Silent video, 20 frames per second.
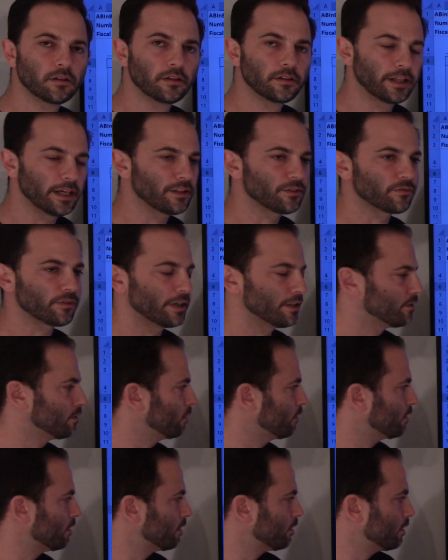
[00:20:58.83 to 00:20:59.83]
That's right.
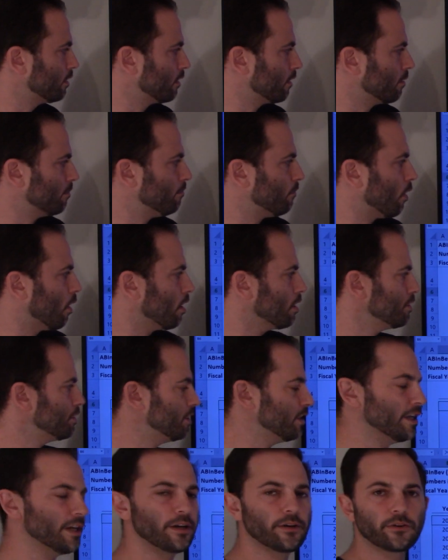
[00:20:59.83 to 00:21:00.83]
So the
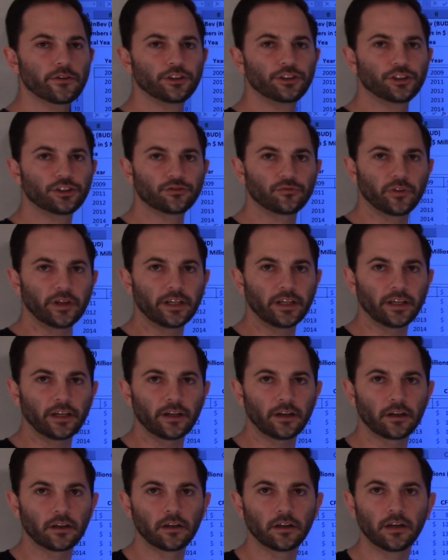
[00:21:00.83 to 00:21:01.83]
margin here is
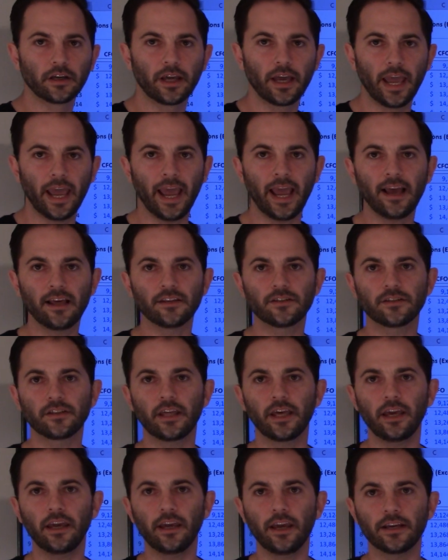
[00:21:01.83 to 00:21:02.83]
shrinking as
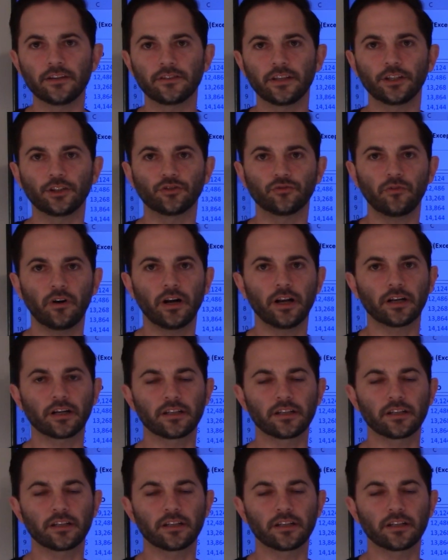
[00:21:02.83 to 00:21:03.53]
they try to